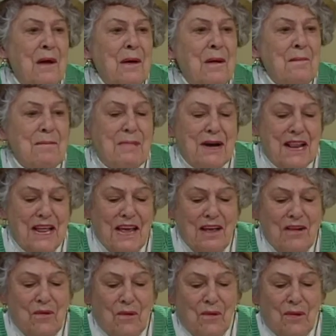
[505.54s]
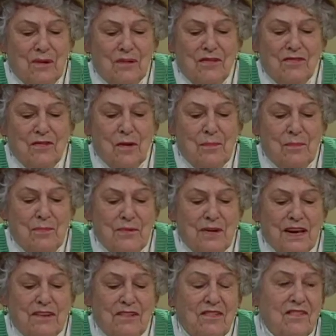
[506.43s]
But it also
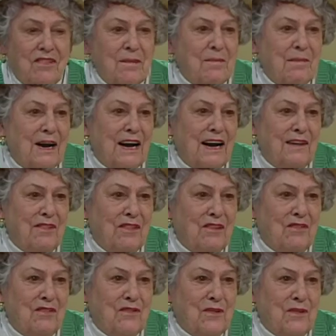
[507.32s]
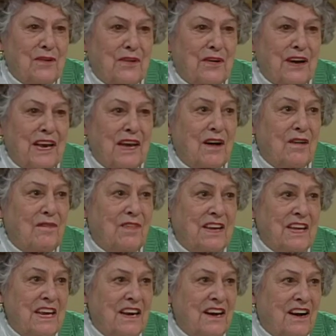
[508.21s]
brings to mind the story of
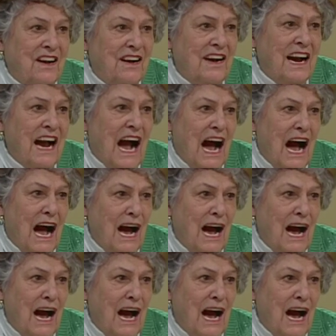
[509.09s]
a young